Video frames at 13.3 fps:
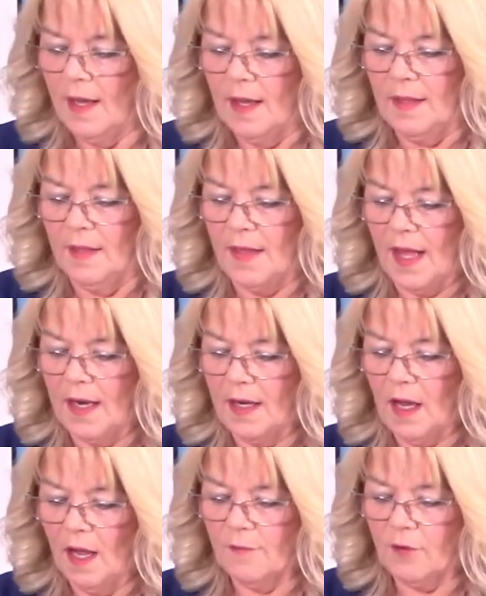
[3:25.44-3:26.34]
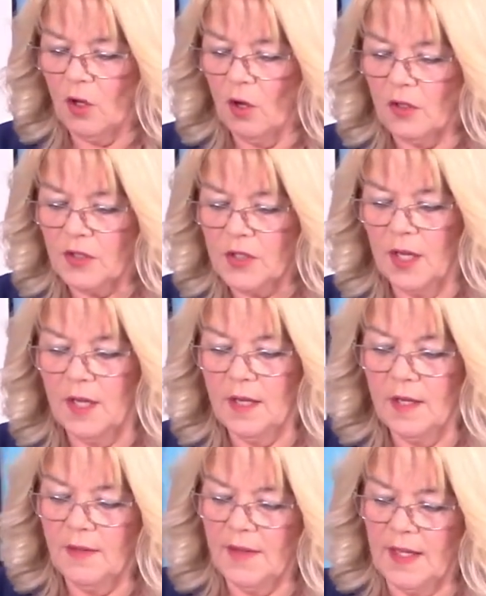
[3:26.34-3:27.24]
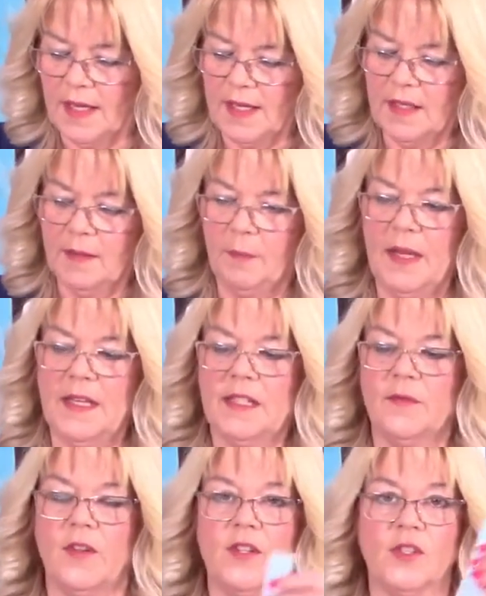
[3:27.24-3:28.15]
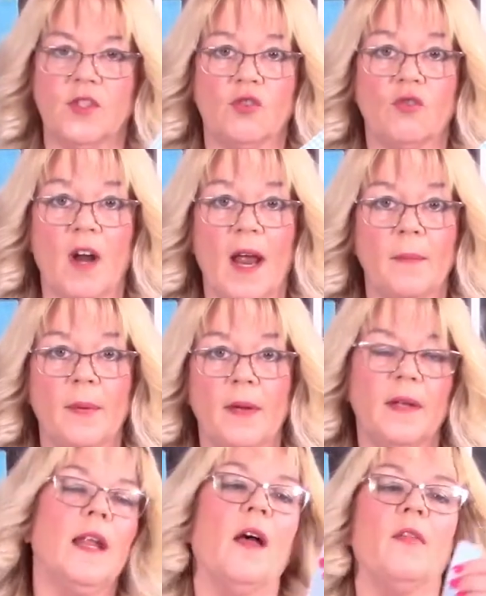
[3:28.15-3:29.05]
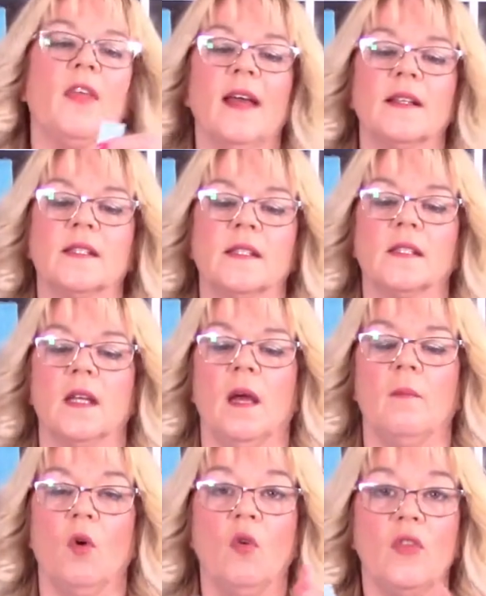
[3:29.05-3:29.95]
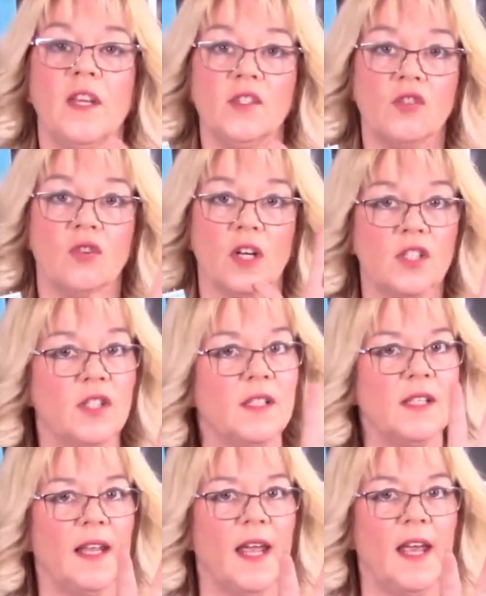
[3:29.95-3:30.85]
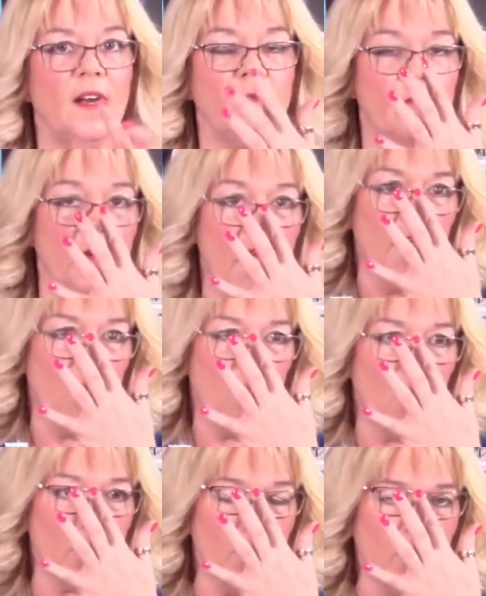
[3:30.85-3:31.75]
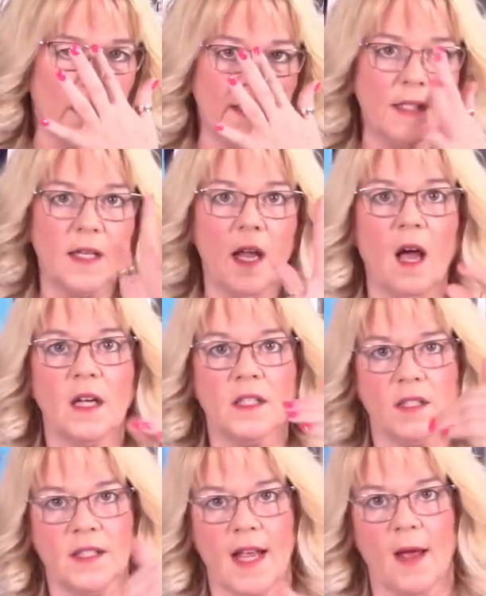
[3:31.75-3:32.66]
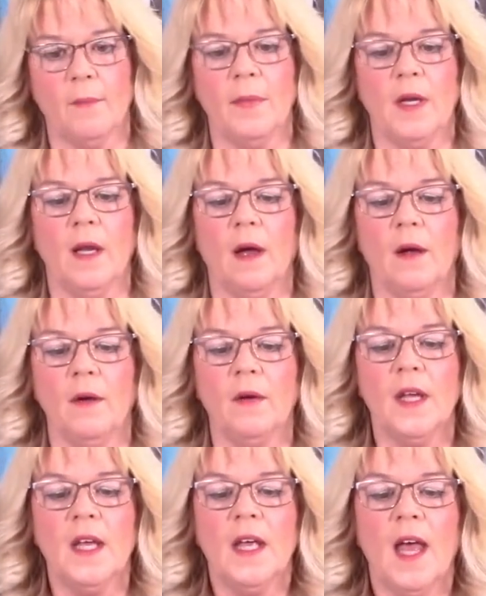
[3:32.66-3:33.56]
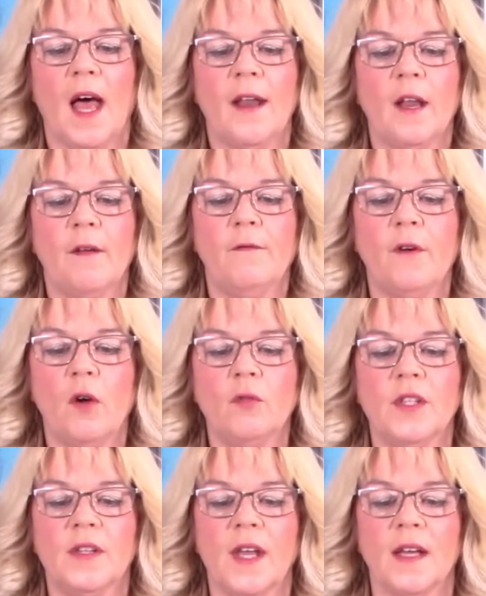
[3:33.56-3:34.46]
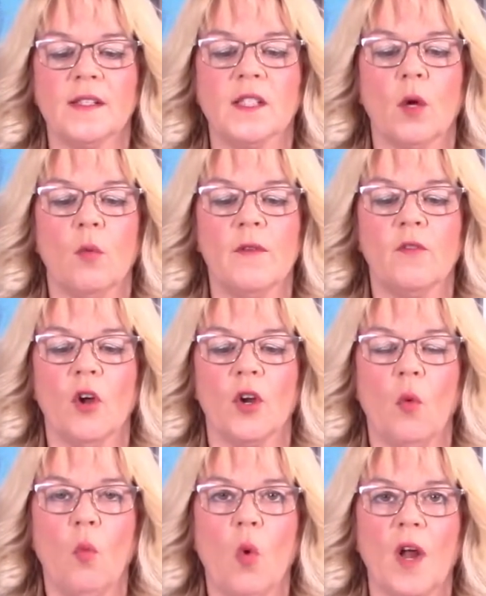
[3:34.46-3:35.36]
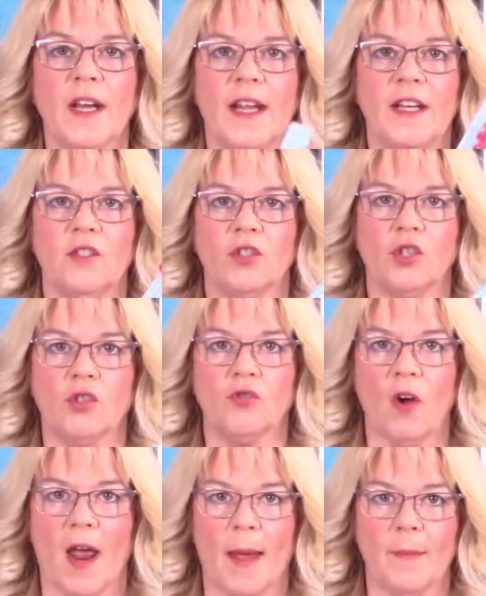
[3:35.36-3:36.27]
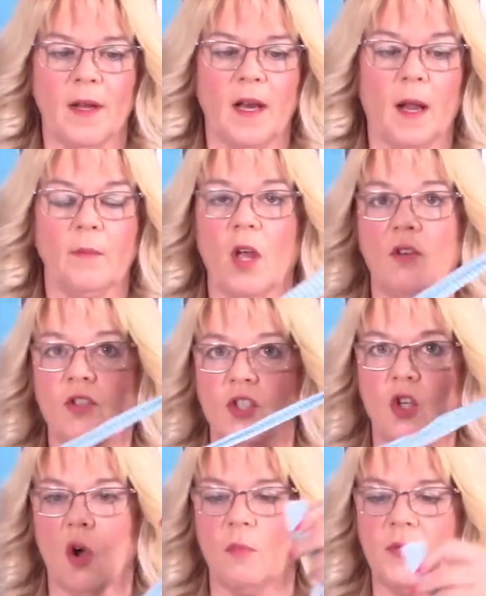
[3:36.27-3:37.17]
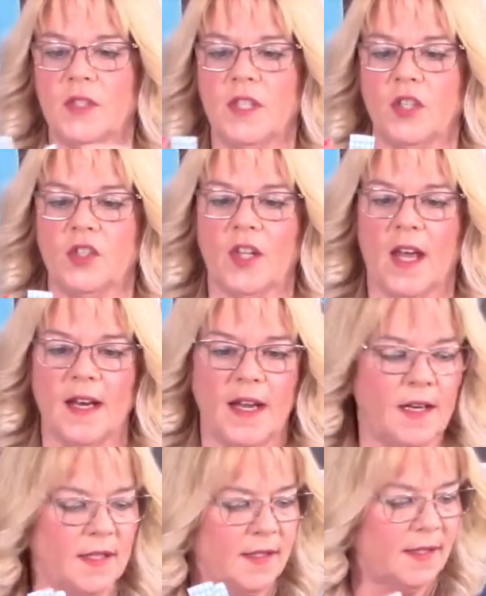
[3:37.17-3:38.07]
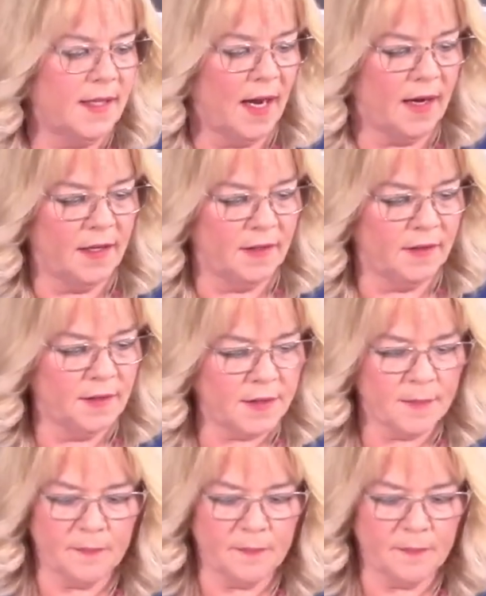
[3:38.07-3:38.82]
Then I've got the piece for the strap. Now that's all the instructions again of what you need to cut are down below, and I folded that so we've got a 1-inch strap, and I'm going to top stitch that in a second.